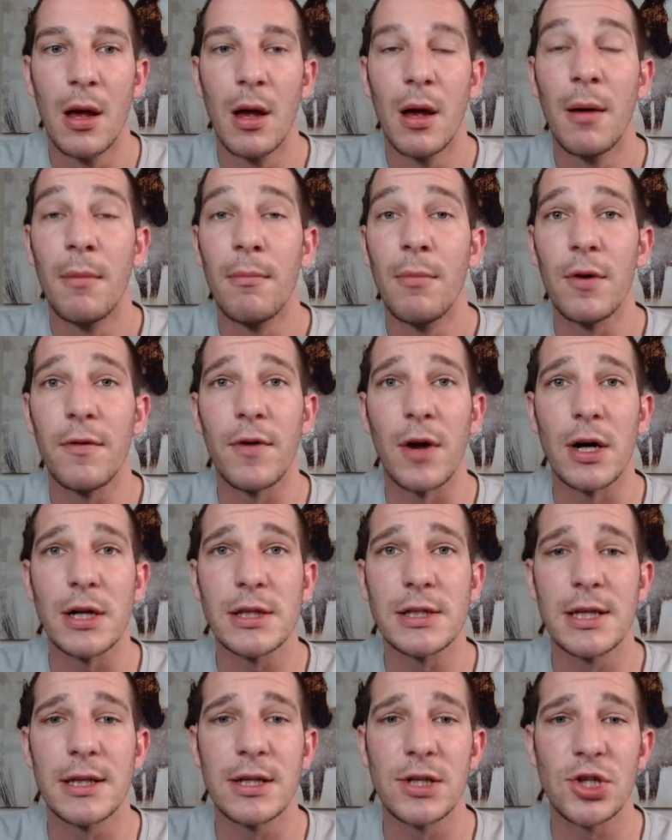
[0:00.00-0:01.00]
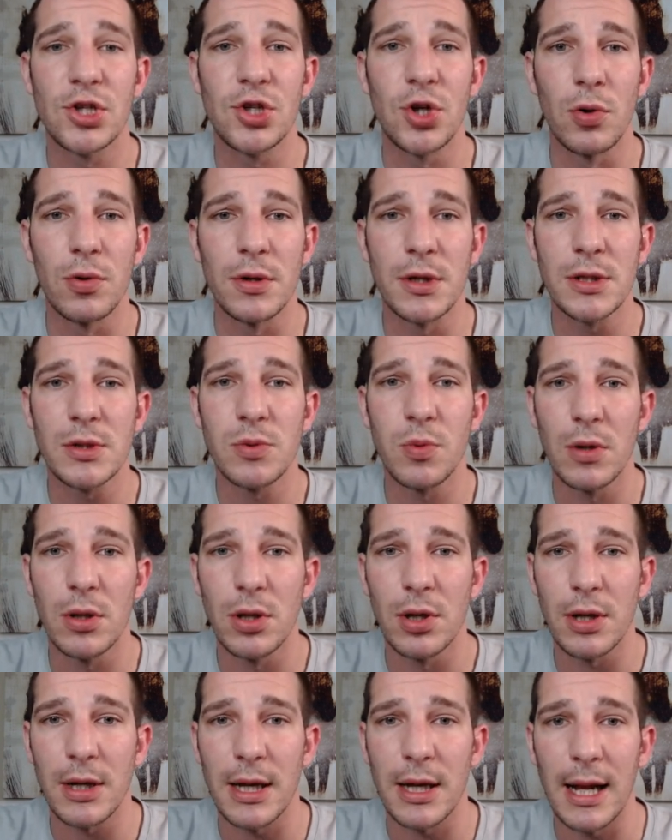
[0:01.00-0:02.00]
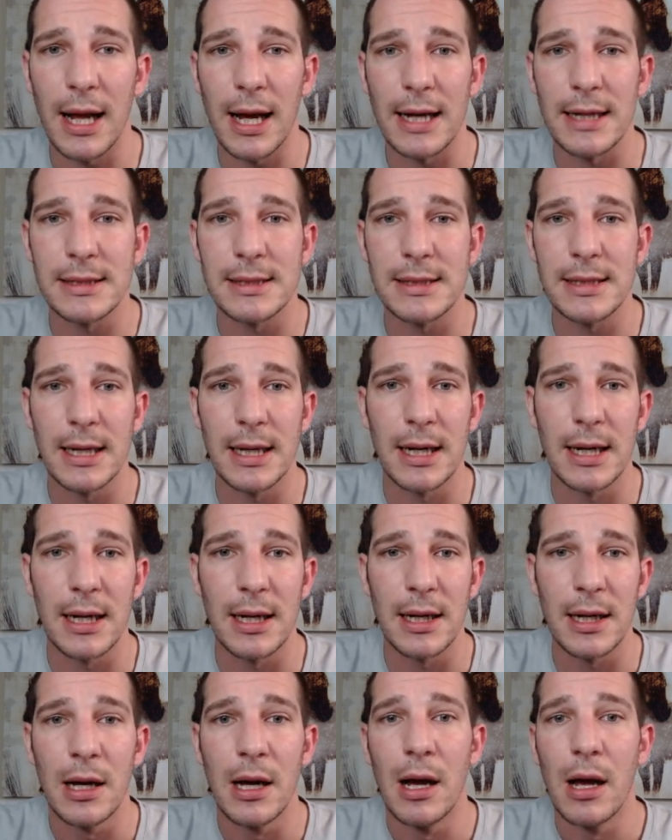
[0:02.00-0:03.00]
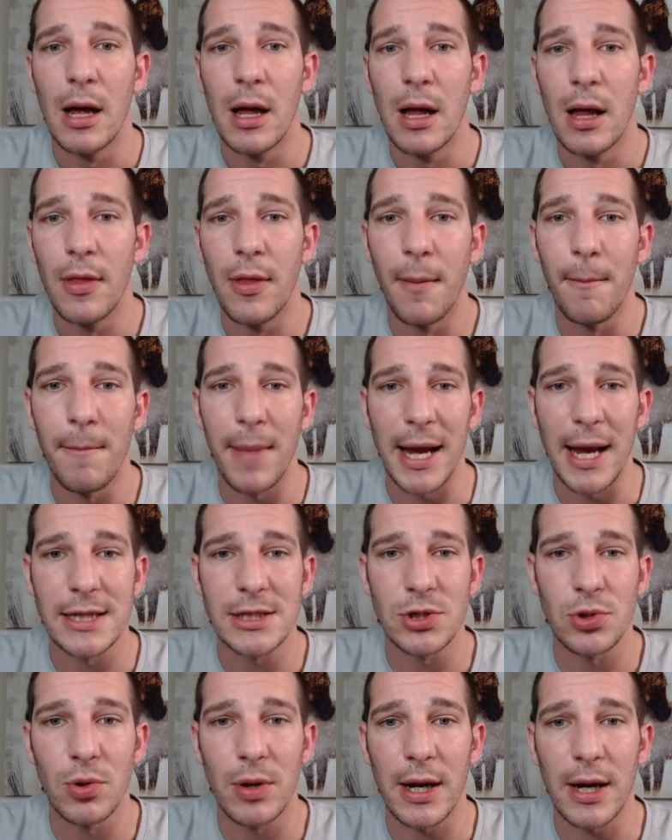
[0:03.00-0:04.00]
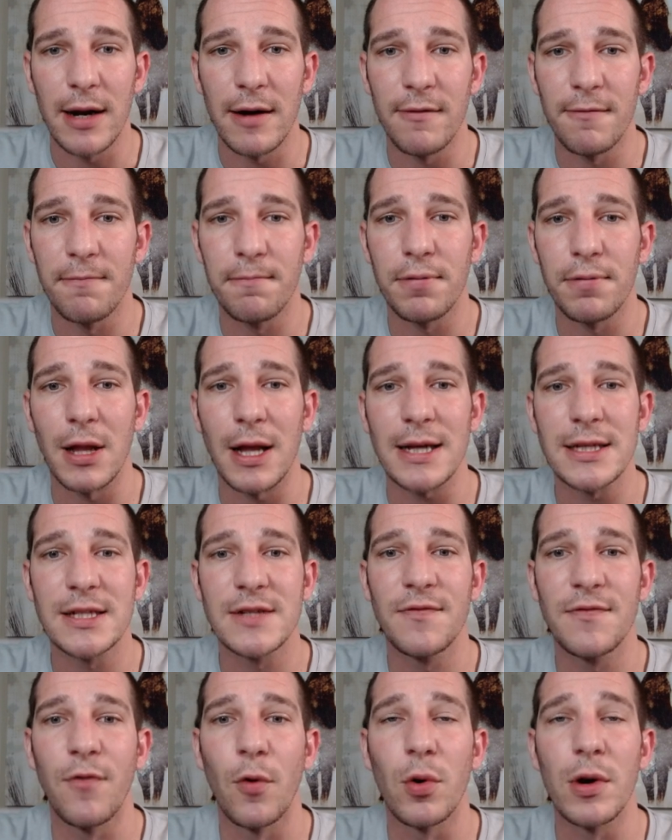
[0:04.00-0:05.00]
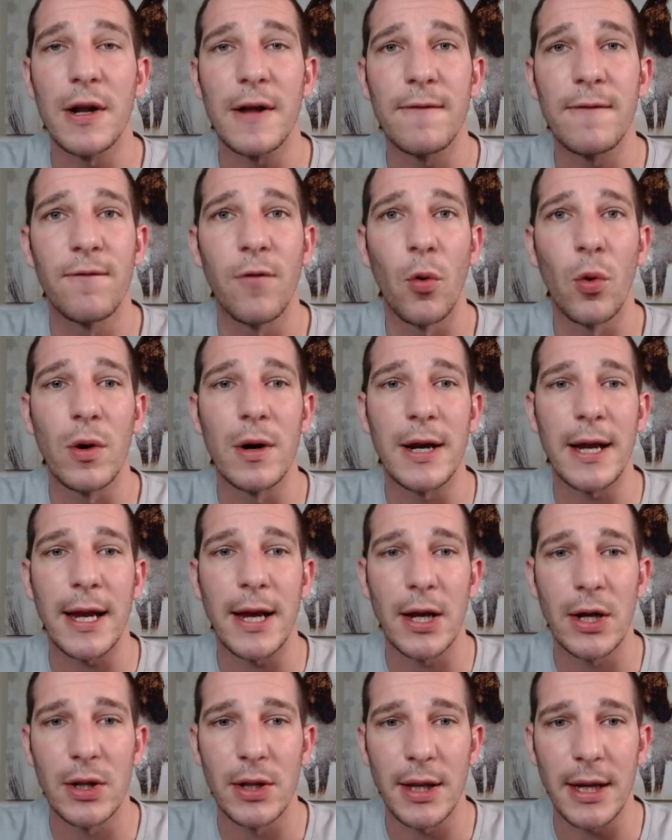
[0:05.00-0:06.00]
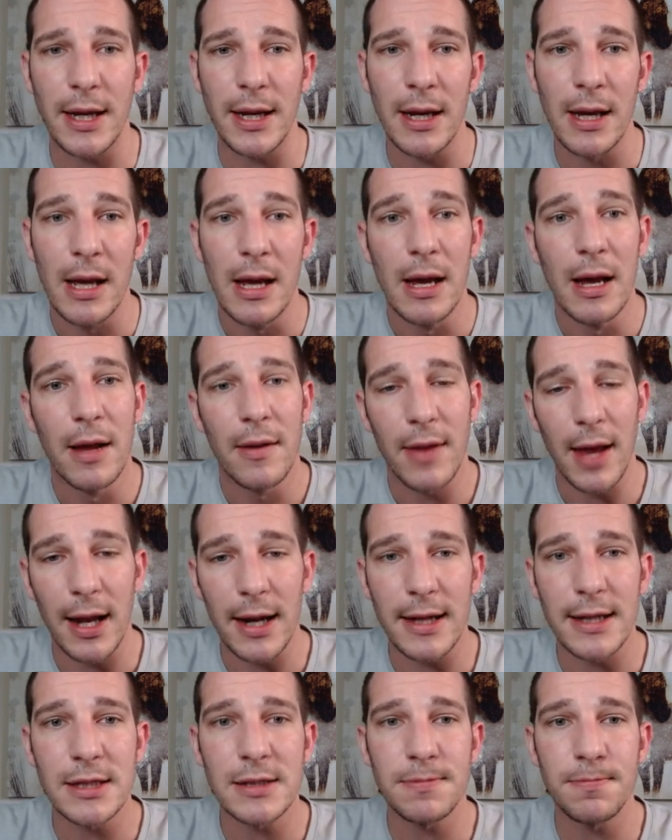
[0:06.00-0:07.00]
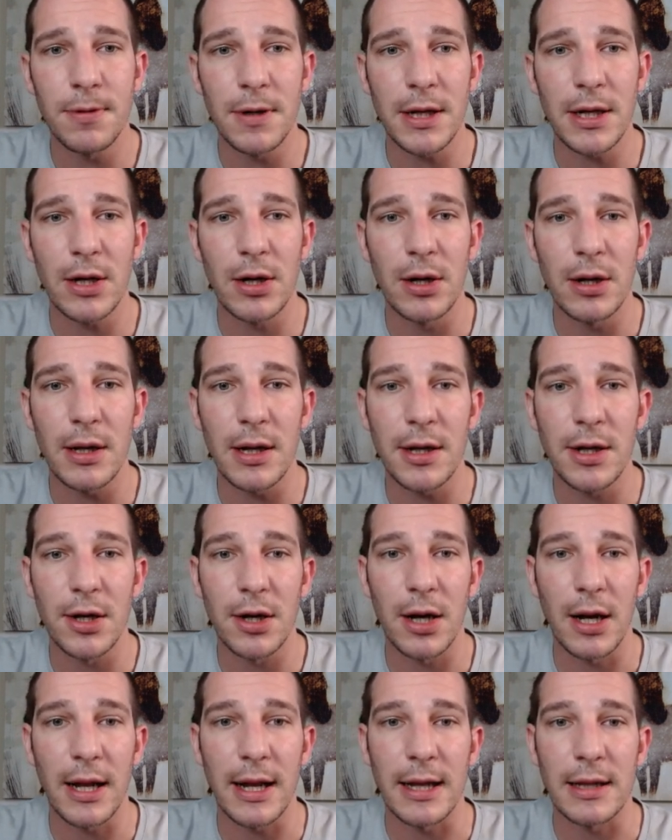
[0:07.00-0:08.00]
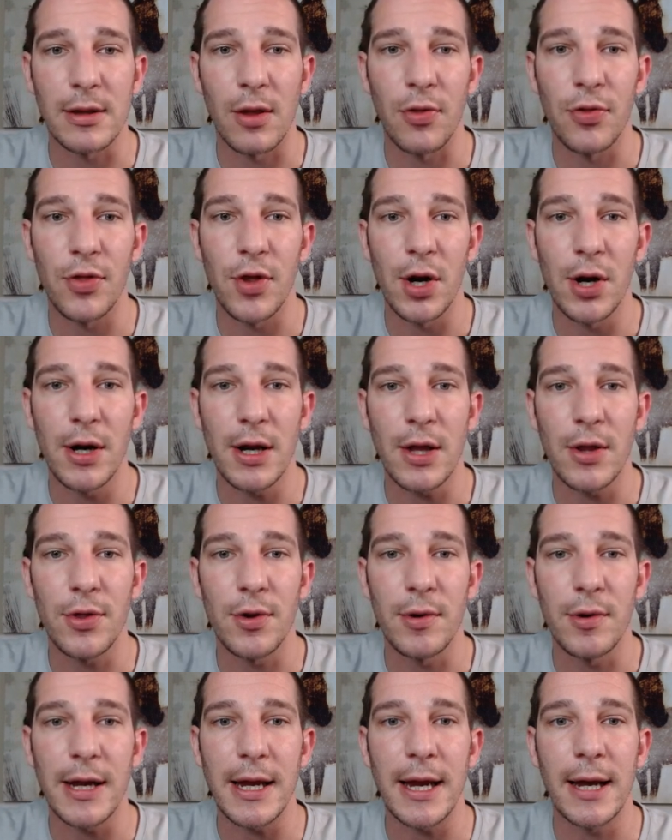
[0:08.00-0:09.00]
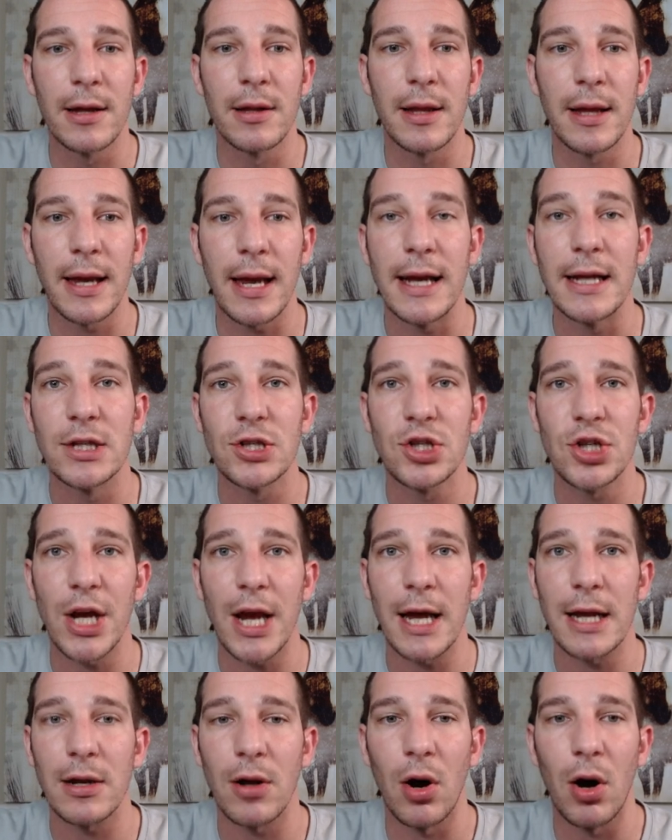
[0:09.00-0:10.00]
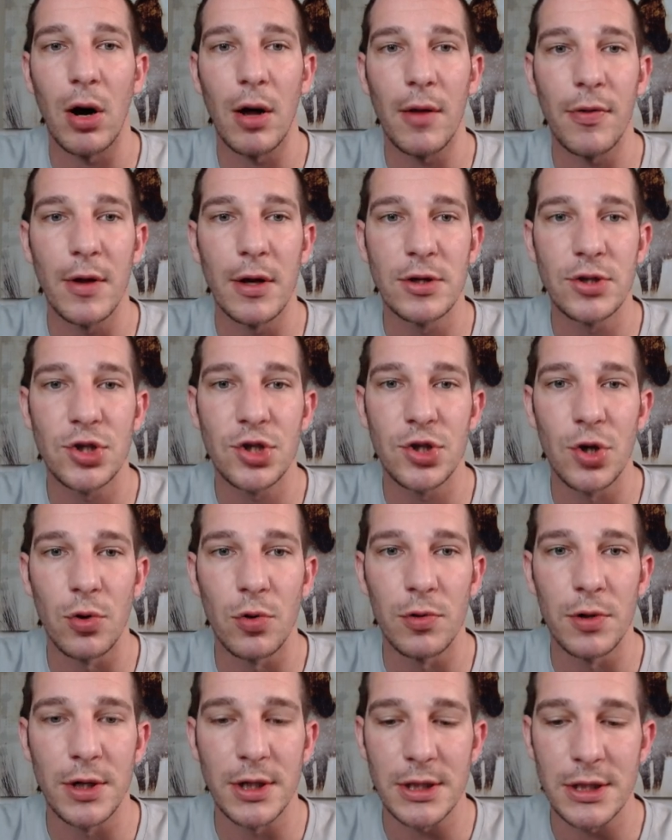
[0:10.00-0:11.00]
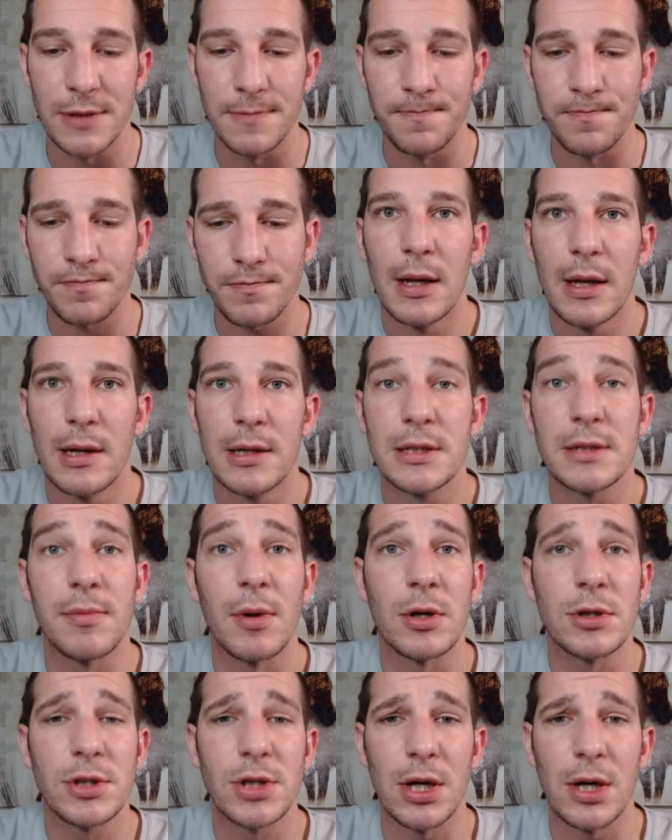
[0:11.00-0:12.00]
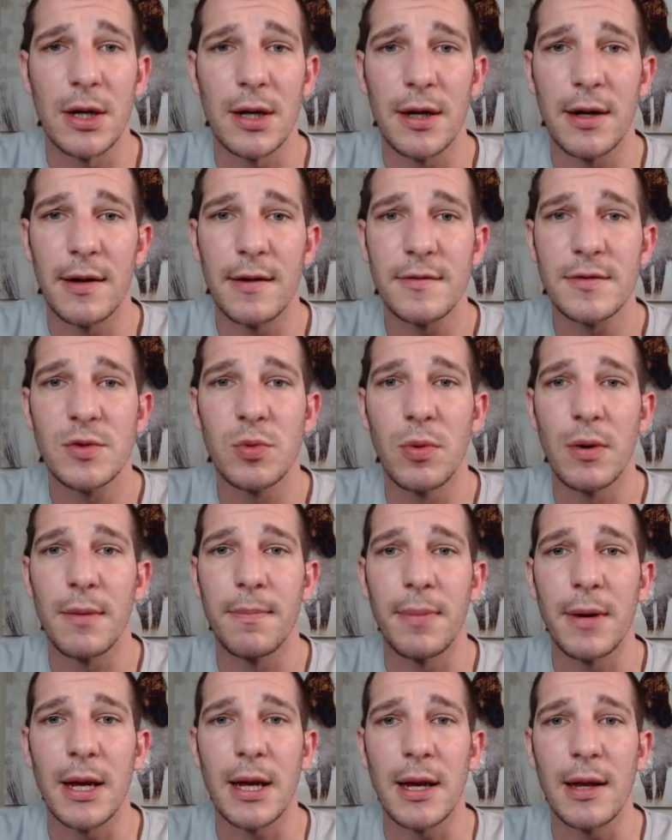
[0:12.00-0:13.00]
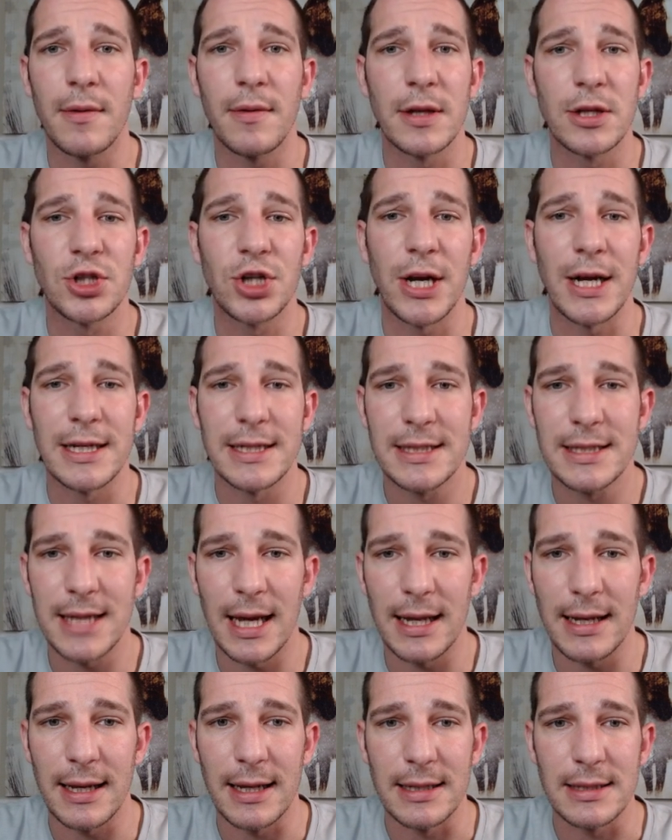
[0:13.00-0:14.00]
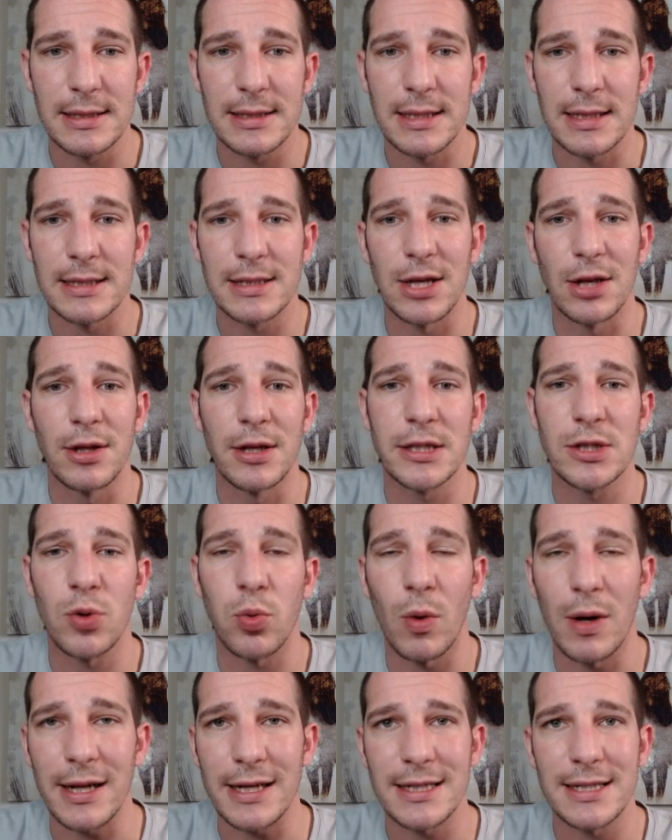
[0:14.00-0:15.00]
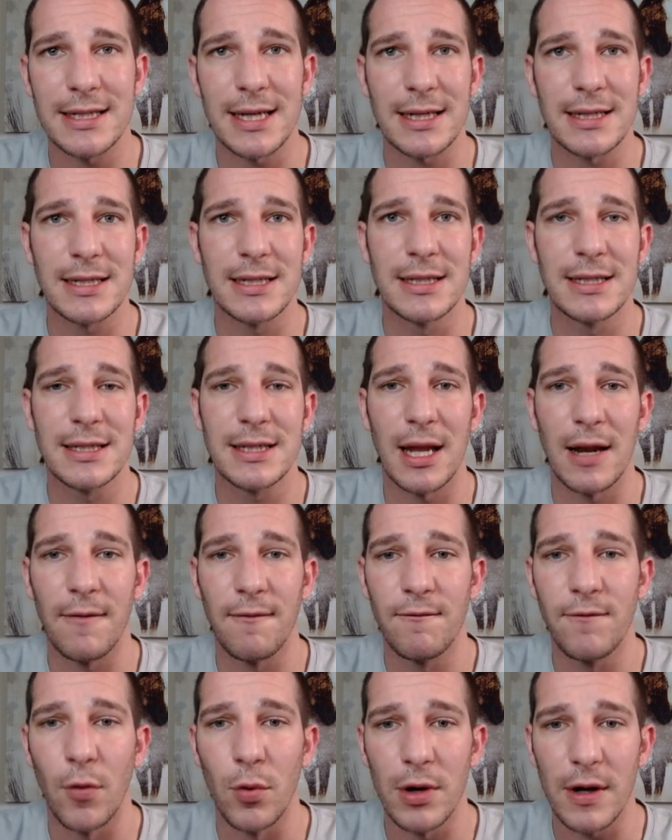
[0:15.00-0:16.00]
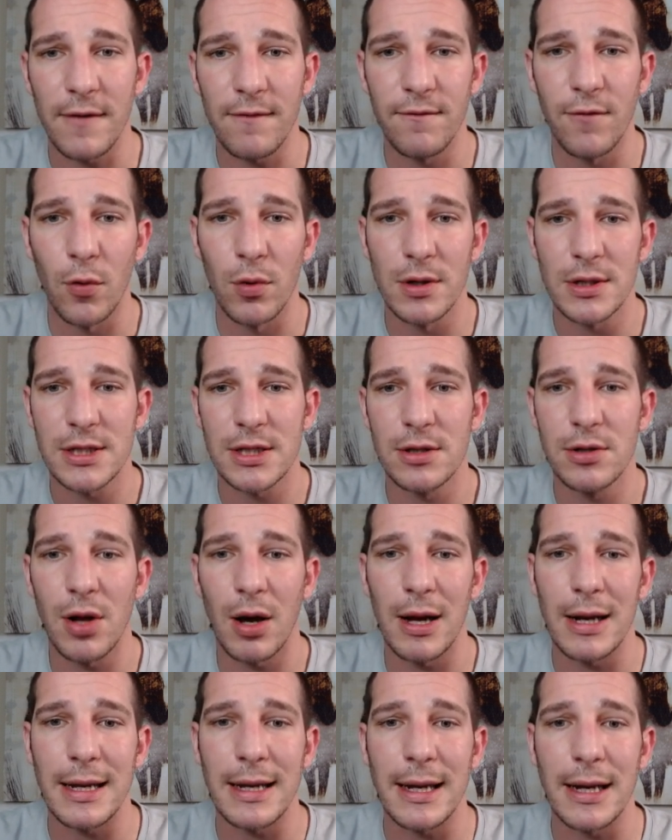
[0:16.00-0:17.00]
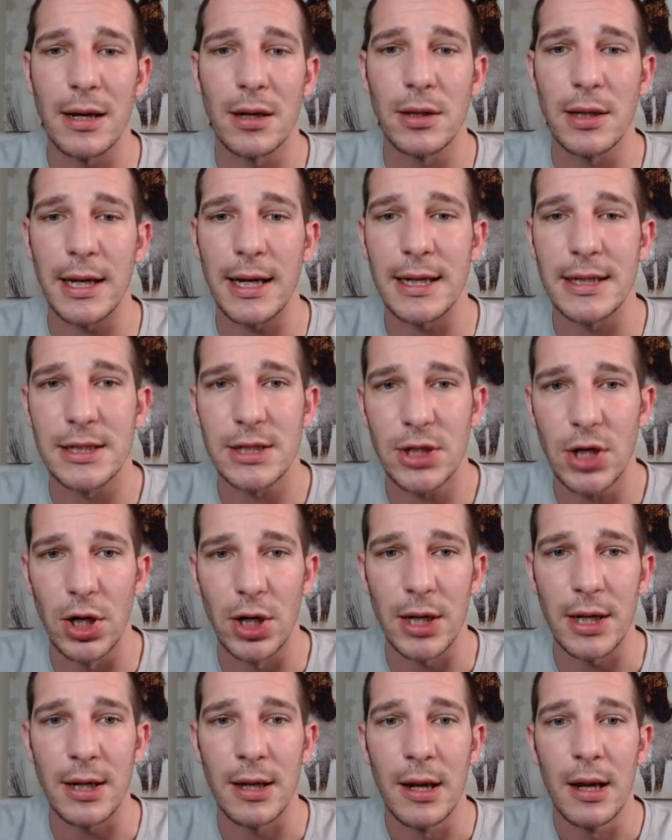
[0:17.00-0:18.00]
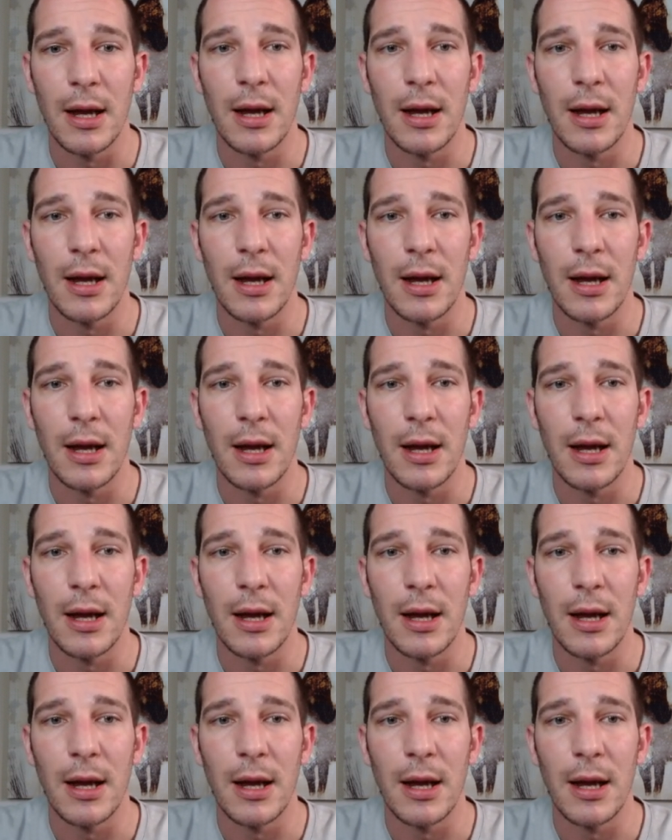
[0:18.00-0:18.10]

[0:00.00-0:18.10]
Moving on to the shoulders, we're looking at the mantle here, plus 44 healing. That is pretty good, and you're going to get the 33 healing enchant on those shoulders. Some alternatives would be the transcendence. It's only 26 instead of 44, so not nearly as good.